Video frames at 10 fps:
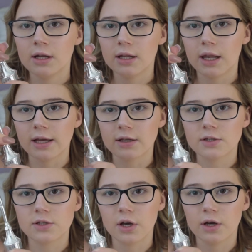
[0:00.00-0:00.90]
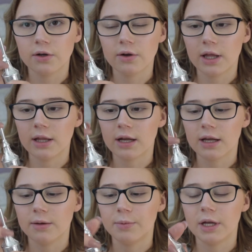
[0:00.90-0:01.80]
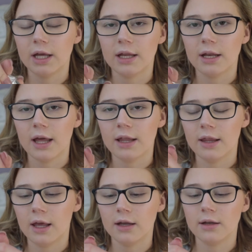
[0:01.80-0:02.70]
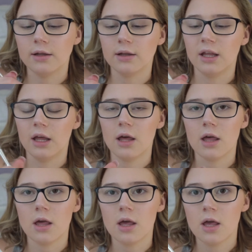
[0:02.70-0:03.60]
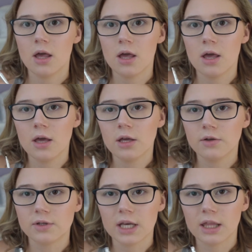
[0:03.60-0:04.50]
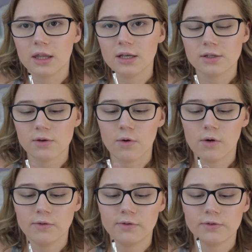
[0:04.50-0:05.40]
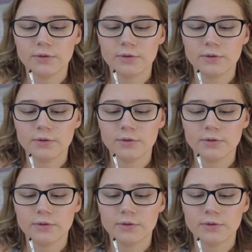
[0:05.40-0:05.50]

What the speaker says: like so, and then clip it in, and then you take this off